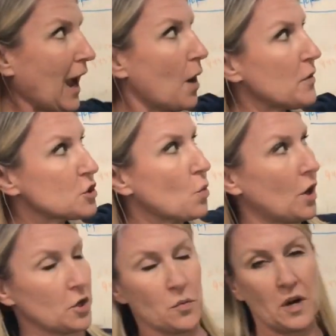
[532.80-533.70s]
how much
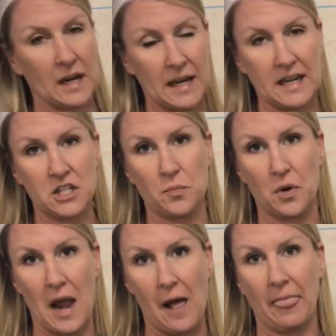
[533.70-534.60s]
water we're gonna need to
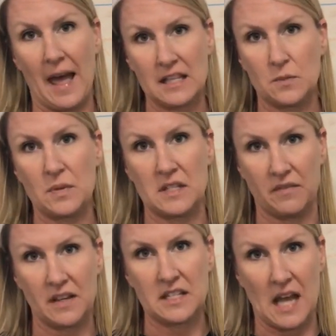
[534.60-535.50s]
put out that
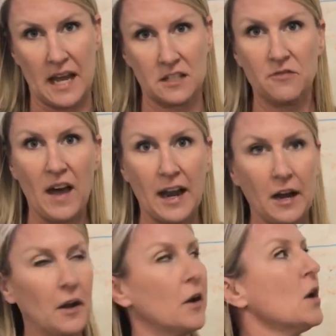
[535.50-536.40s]
specific size fire.